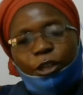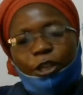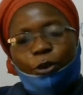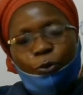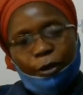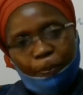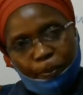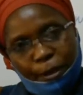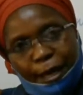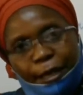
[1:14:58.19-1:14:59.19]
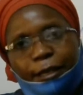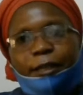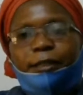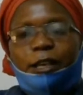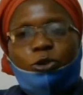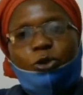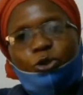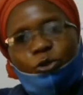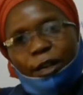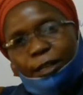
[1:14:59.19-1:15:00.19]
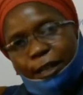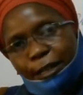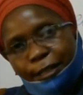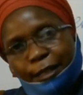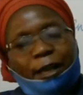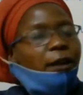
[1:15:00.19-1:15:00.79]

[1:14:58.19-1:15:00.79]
in reply, does not write a letter,